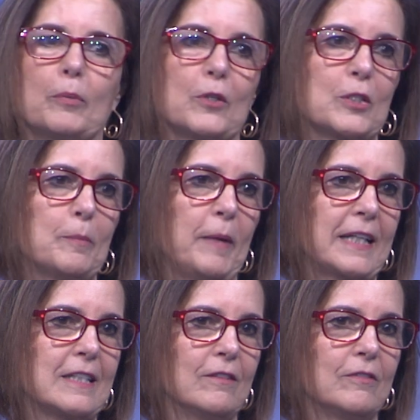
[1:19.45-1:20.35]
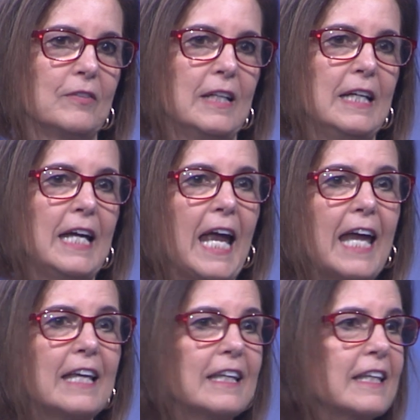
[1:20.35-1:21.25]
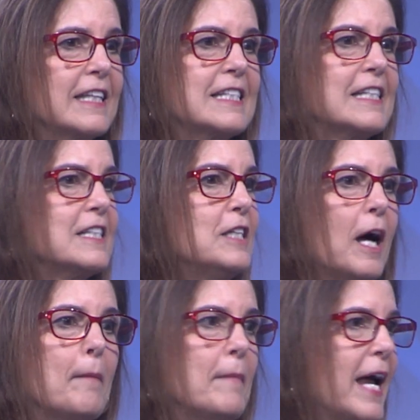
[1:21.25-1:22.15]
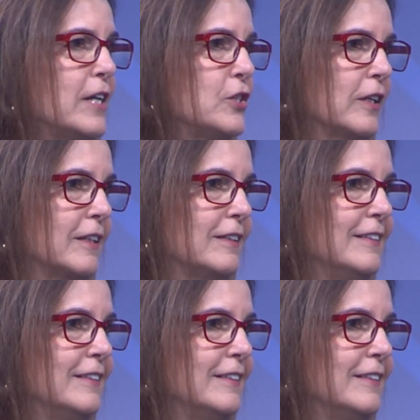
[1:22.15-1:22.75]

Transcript: perspective. And this is not magic.